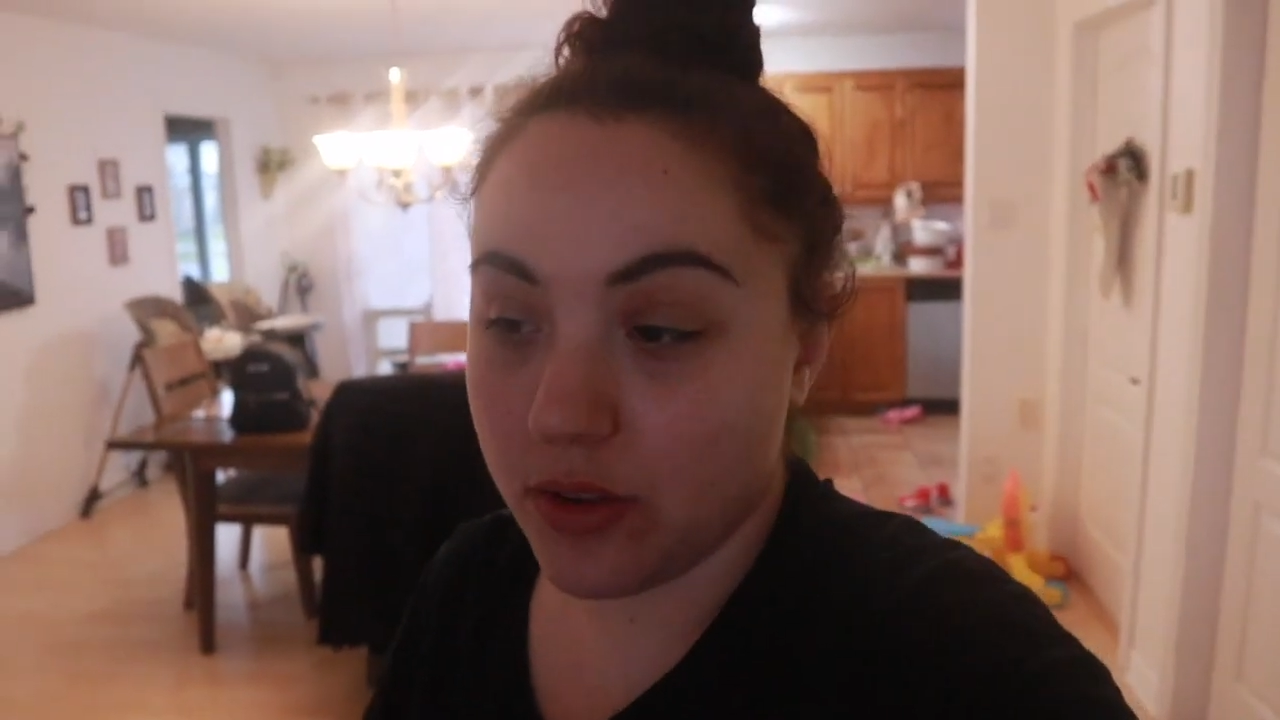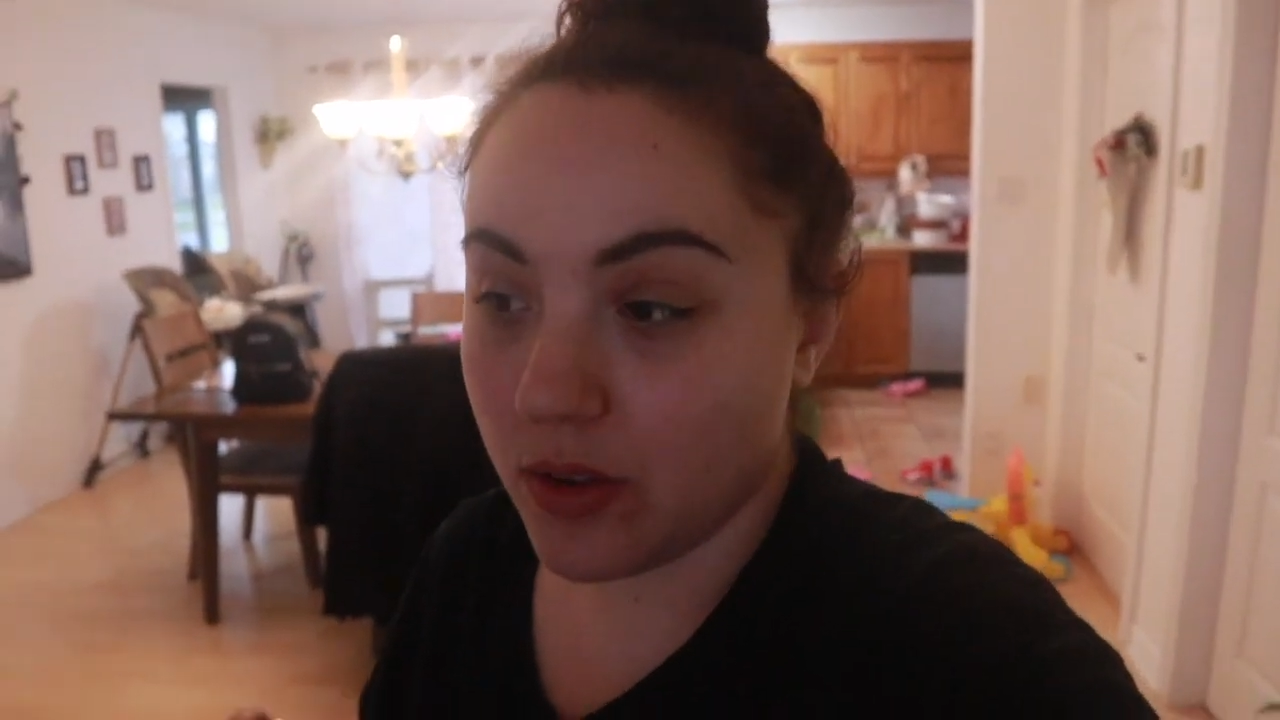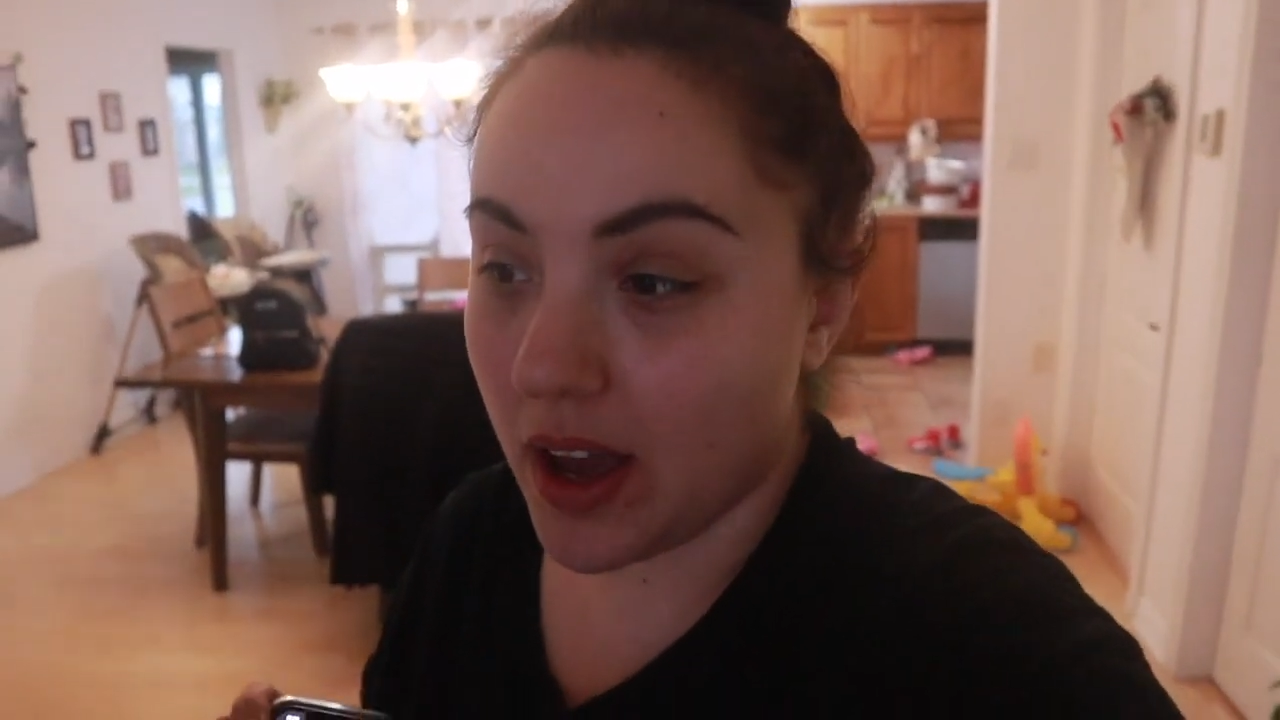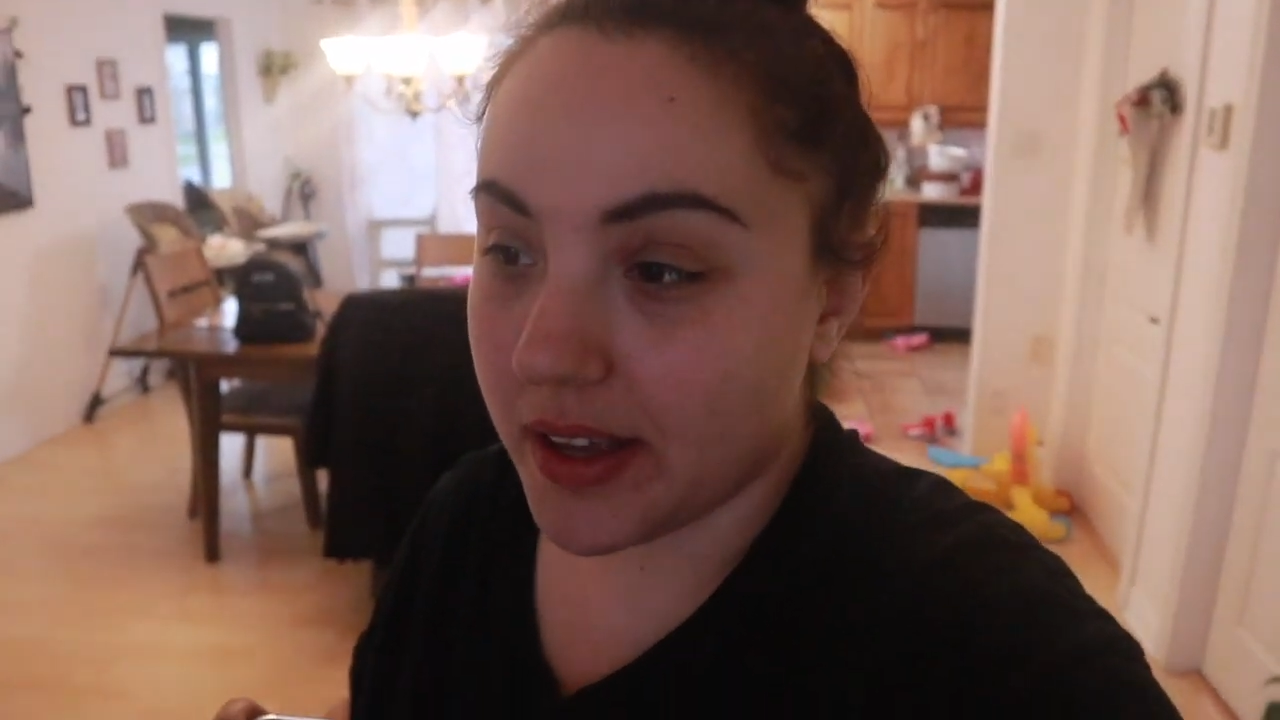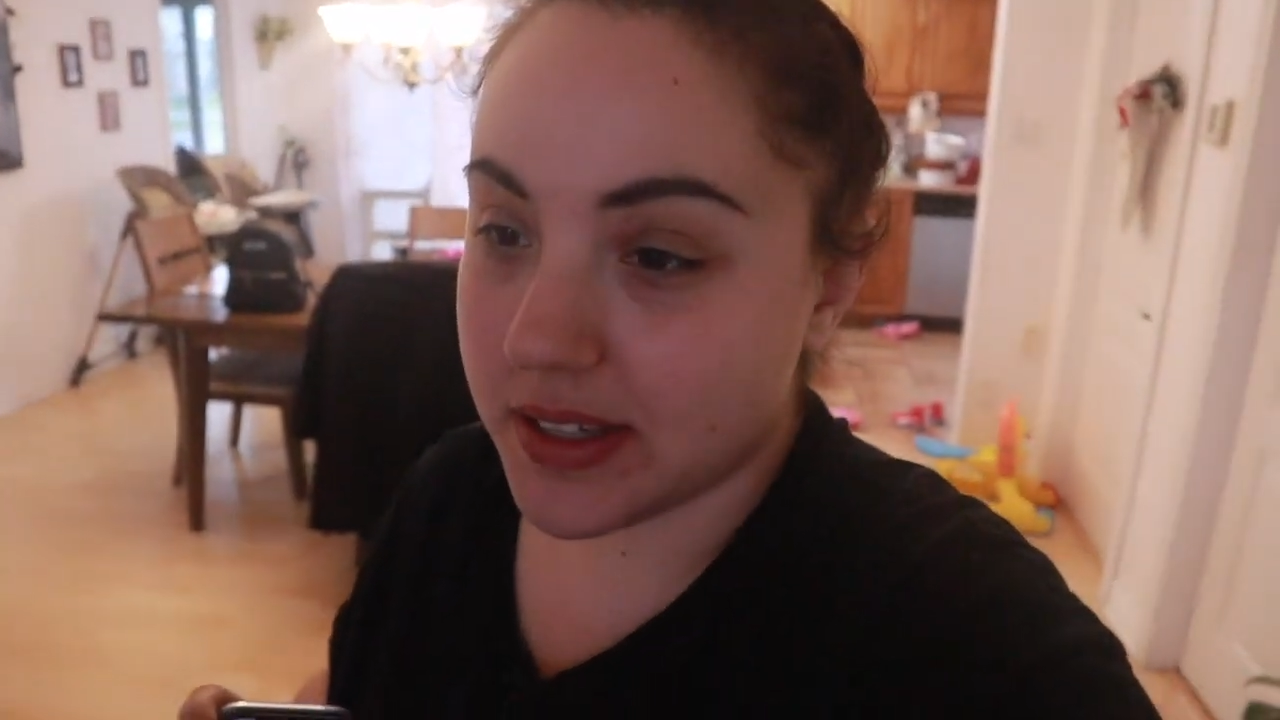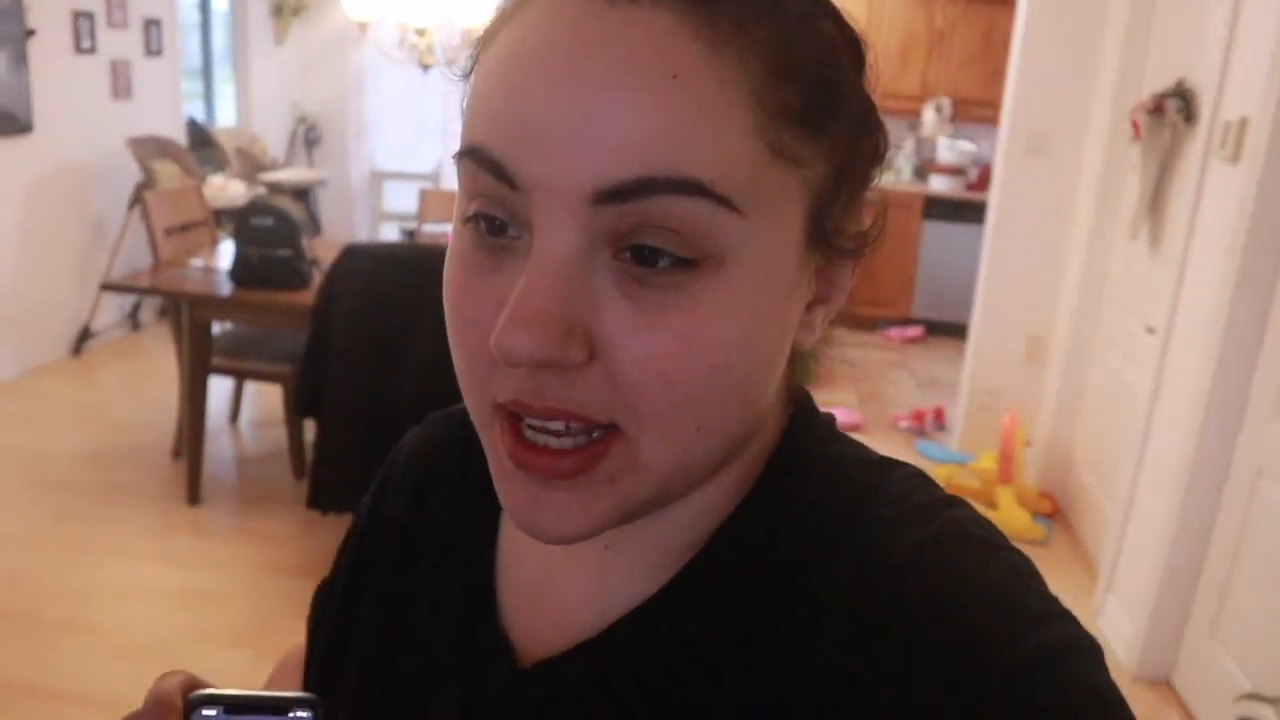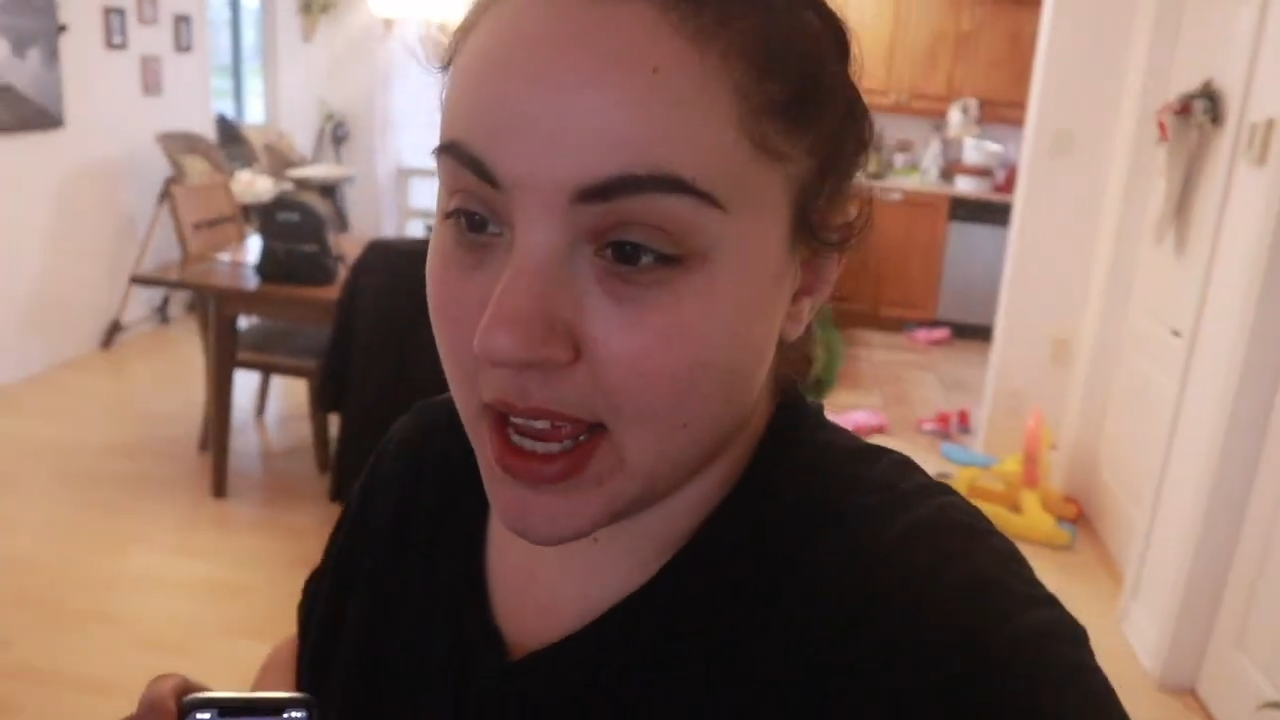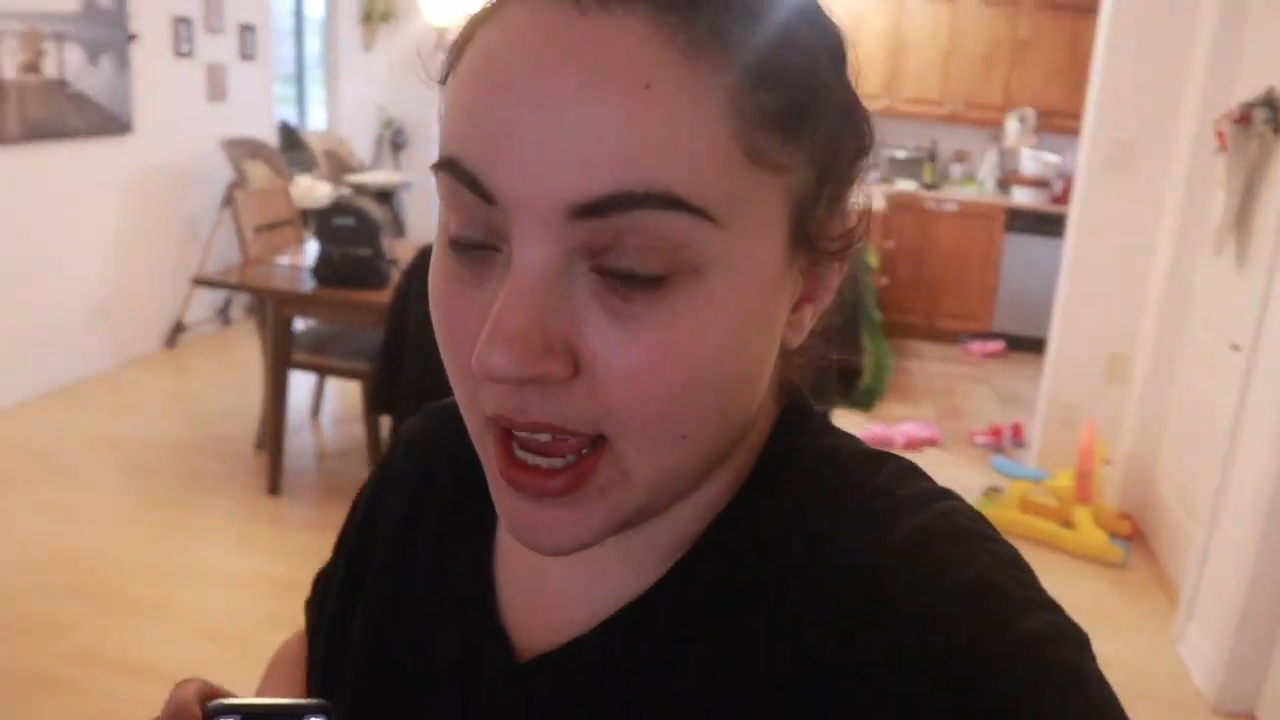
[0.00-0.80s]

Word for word: you guys.